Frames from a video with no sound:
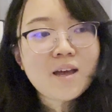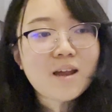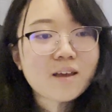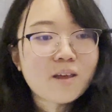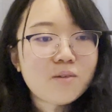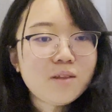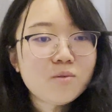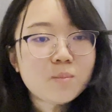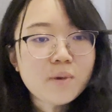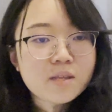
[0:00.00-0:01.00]
and I can only do
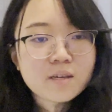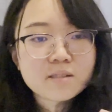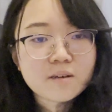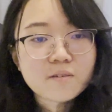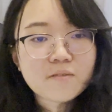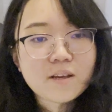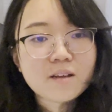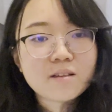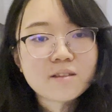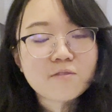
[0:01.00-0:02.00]
the basic stuff like
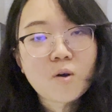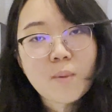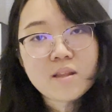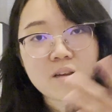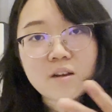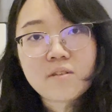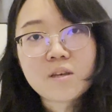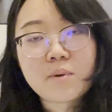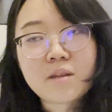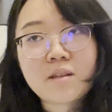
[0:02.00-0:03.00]
the formatting and
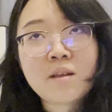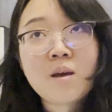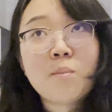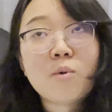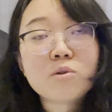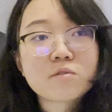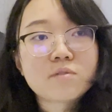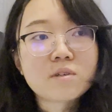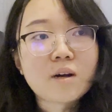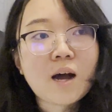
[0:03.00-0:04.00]
everything, but then most of
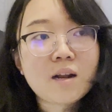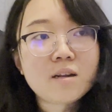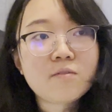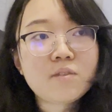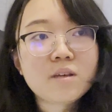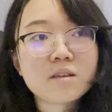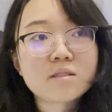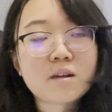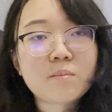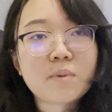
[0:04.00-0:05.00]
the hard lifting is
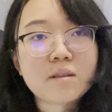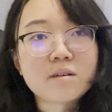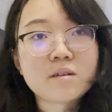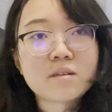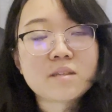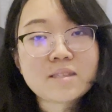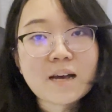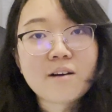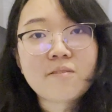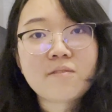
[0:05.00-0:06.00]
done by the
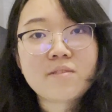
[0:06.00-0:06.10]
staff,